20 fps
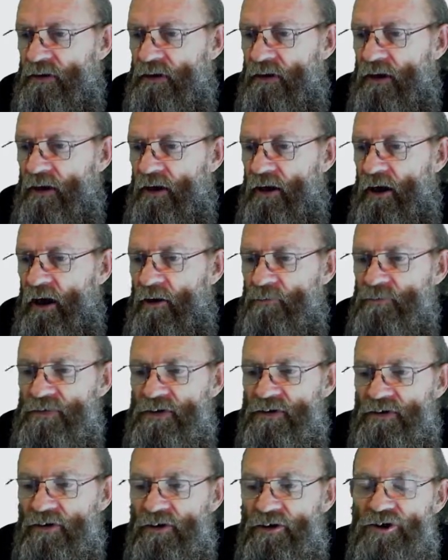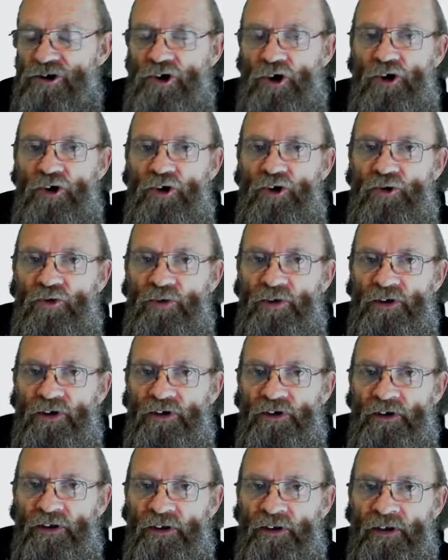I'm just going to show you
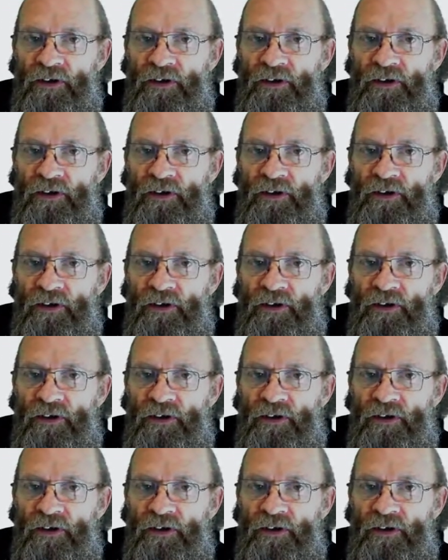the